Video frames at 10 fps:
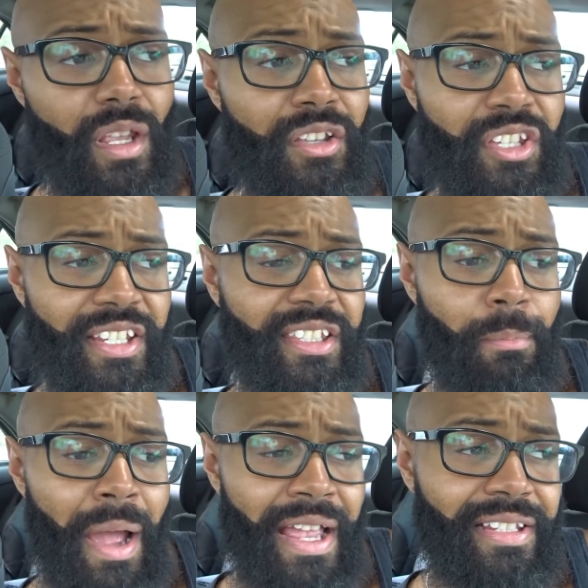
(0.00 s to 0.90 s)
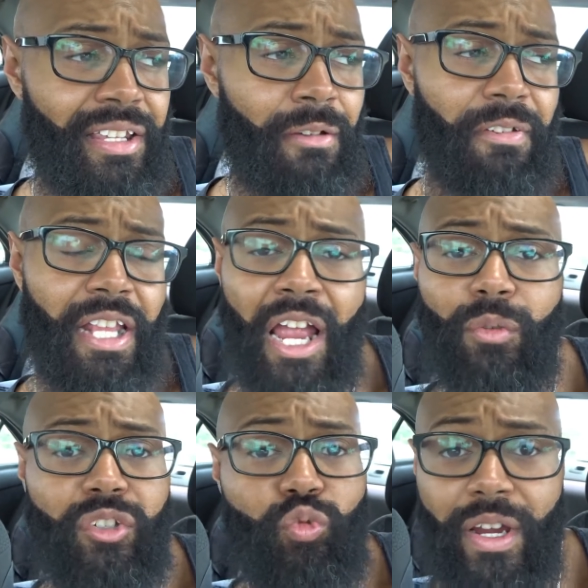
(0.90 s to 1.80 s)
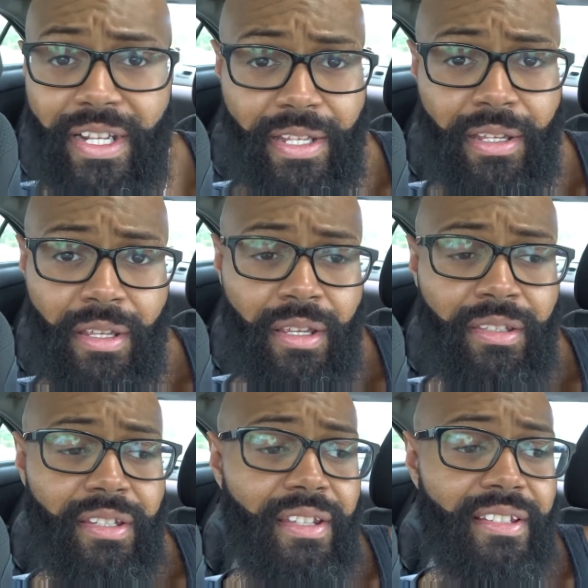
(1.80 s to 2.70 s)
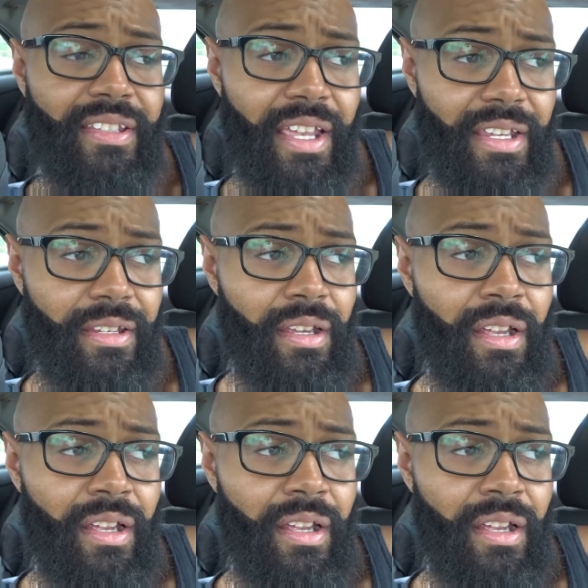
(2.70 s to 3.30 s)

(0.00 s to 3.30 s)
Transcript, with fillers: just to buy stuff and I regret it to this day.